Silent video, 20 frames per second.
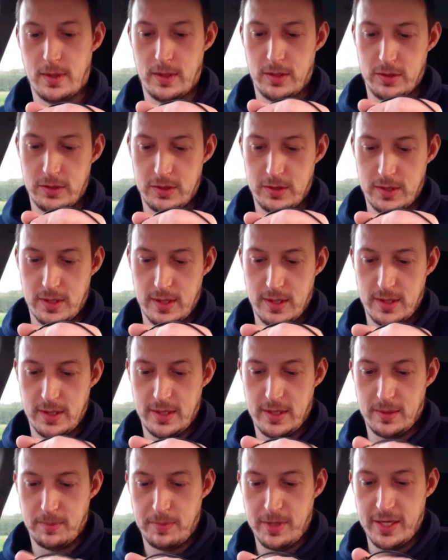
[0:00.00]
Just a
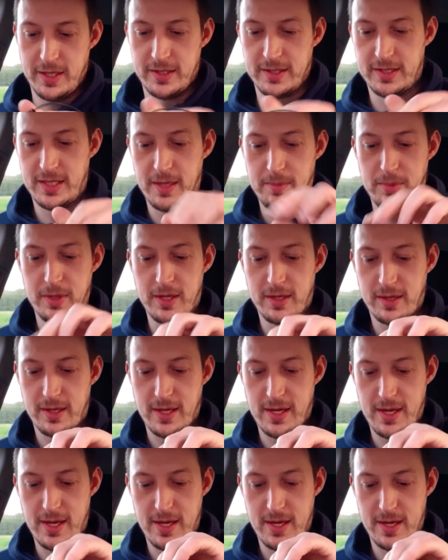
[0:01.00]
little BNC plug
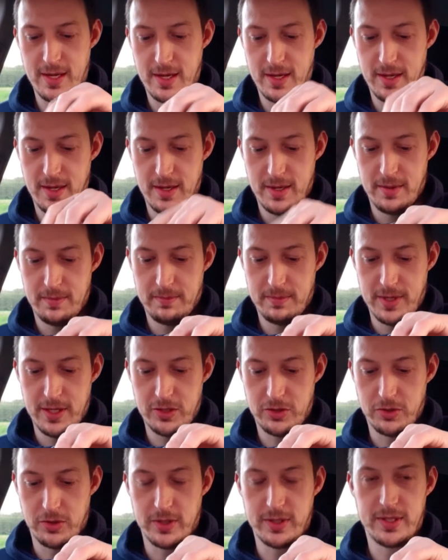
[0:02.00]
there. Make
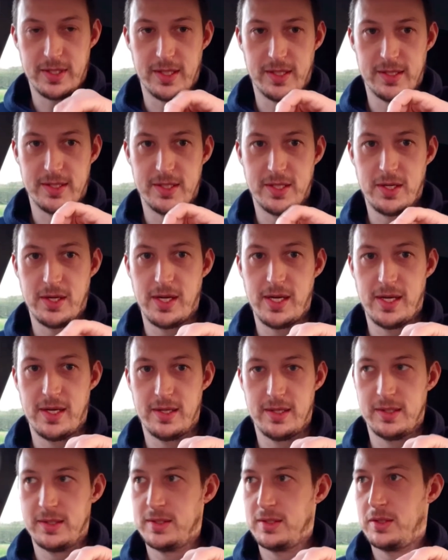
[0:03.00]
sure it's in tight,
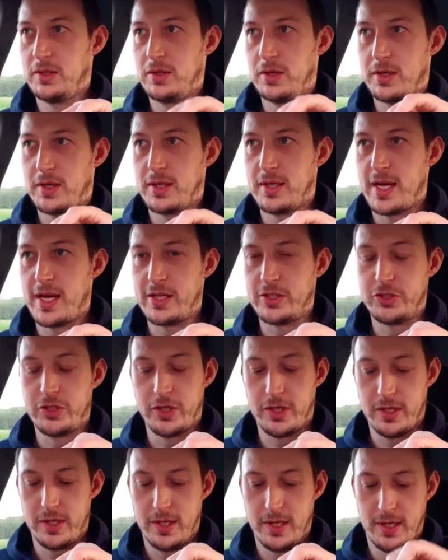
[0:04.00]
it's a good
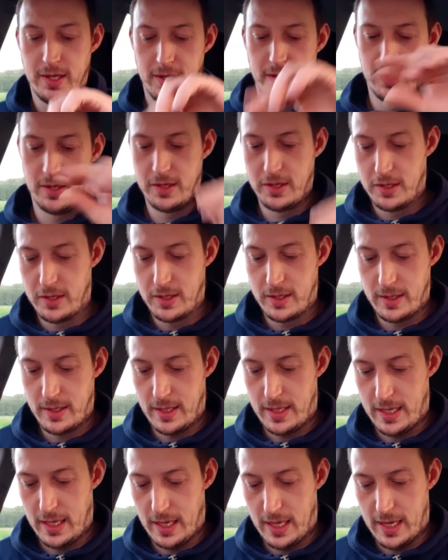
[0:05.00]
connection.
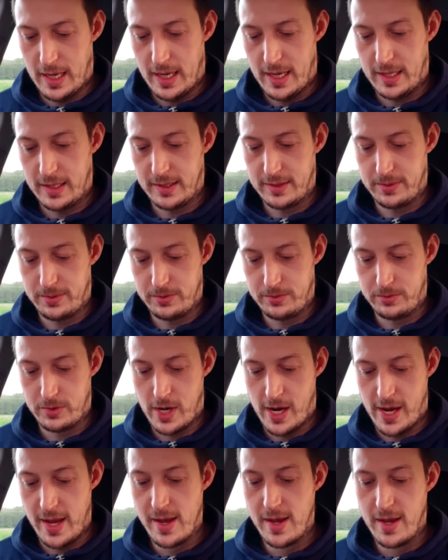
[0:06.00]
And
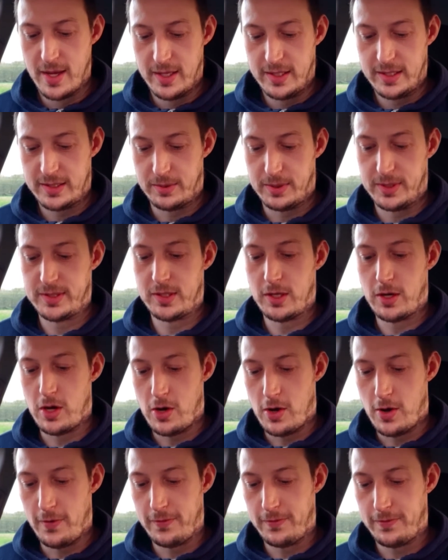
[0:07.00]
right, so we start
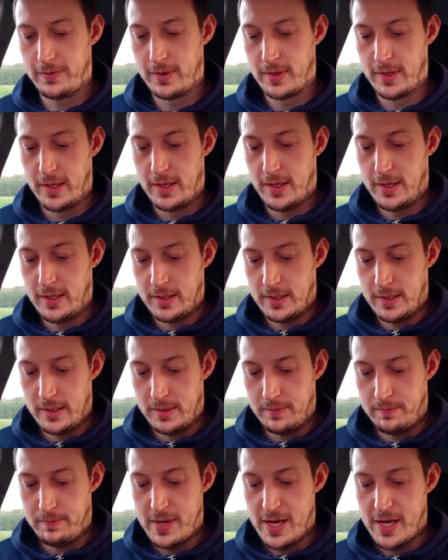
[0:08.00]
off
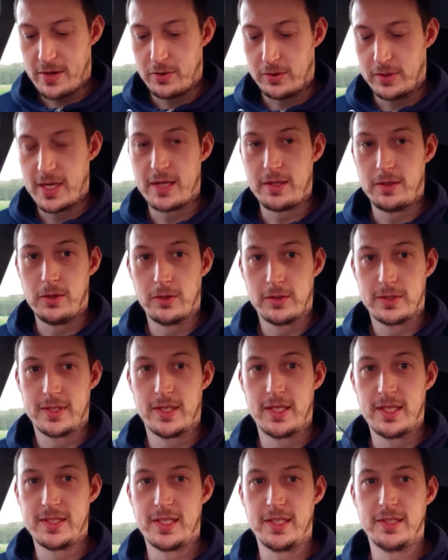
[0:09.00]
back on analog. So
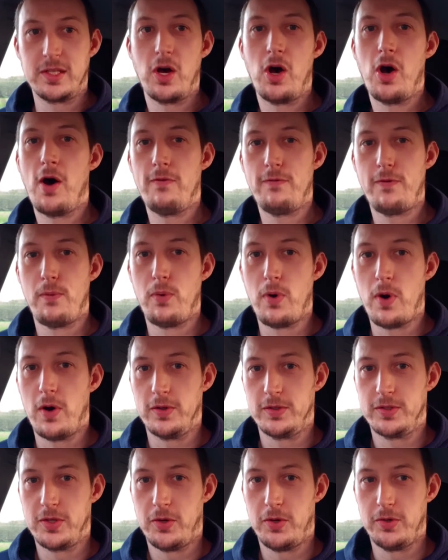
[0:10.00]
this is 0.5
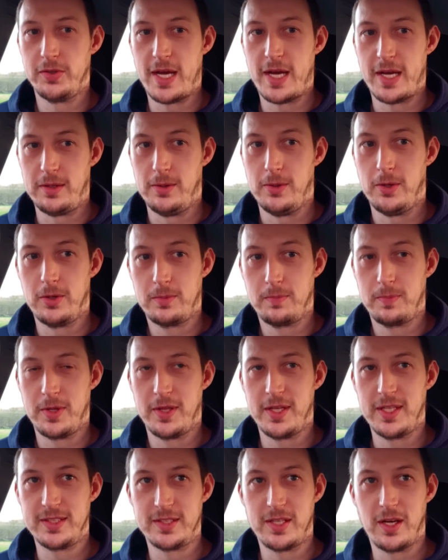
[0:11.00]
watt on analog, but
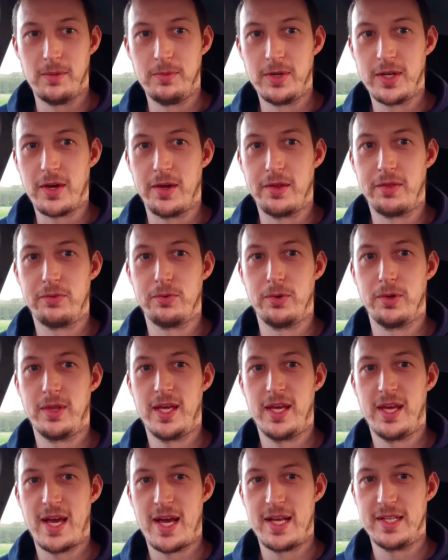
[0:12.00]
this time we're going through
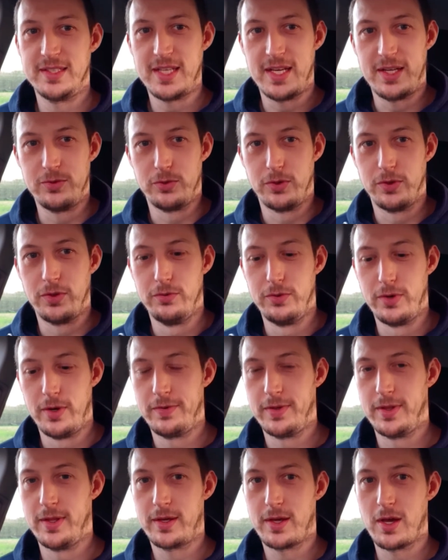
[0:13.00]
the antenna on the
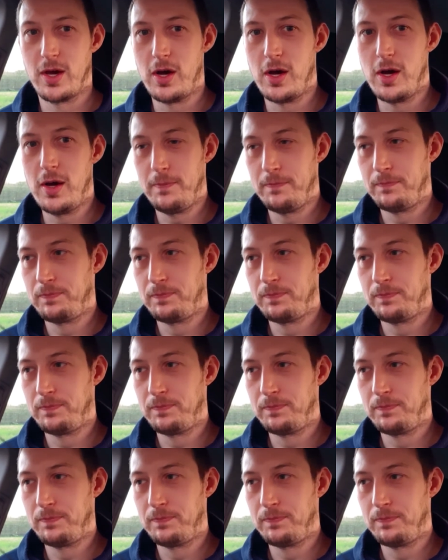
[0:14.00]
roof of the car.